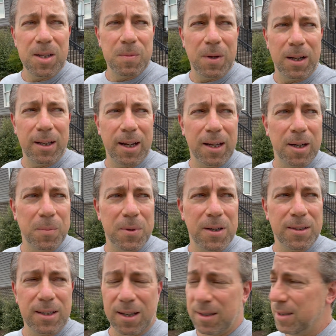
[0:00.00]
But I like it up here because
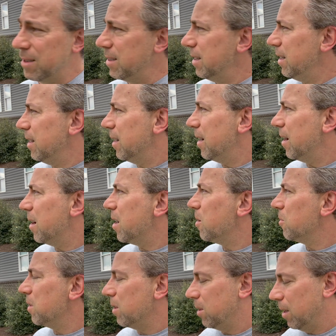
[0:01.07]
I can see
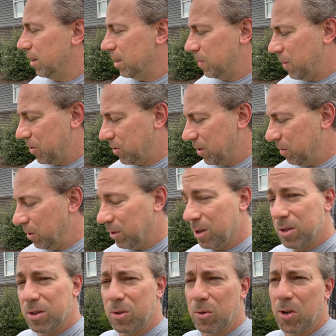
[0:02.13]
everything, especially with the
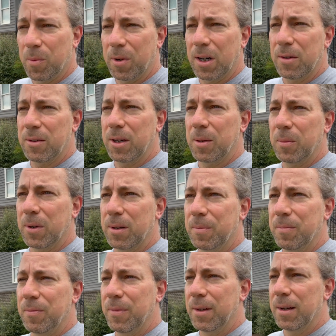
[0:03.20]
storm and everything. But
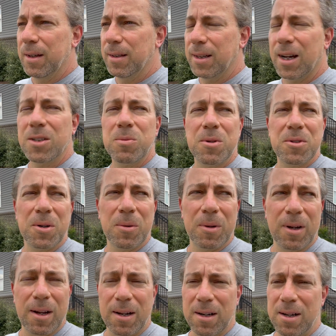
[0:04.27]
that's what's going
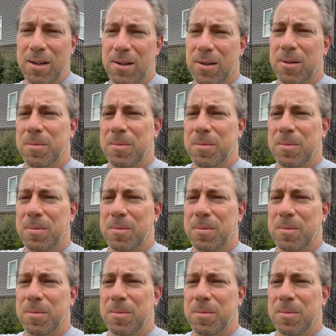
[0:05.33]
on here.